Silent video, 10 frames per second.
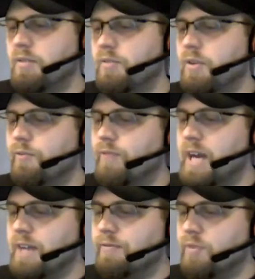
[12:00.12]
is a great
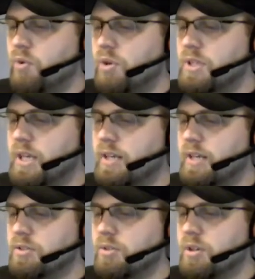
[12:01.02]
reward and an
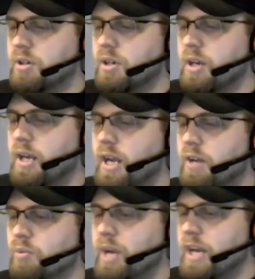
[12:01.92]
alternate win
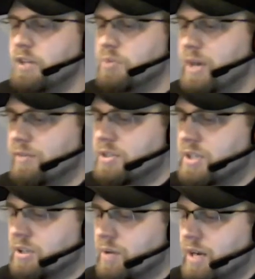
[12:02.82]
condition.
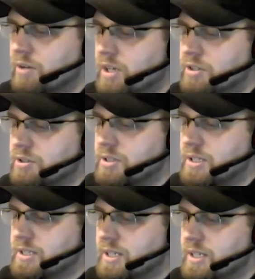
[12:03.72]
If
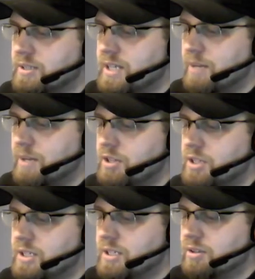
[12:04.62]
just
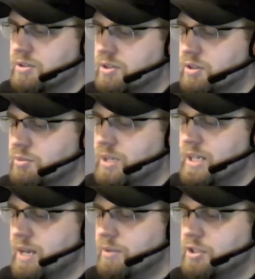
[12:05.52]
attacking with our
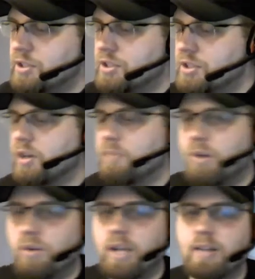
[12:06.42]
dinosaurs isn't an
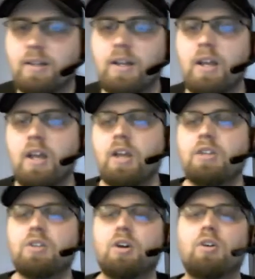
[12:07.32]
option,
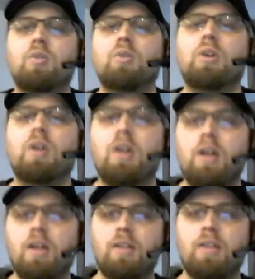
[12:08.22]
we can potentially
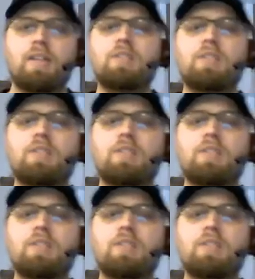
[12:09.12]
get our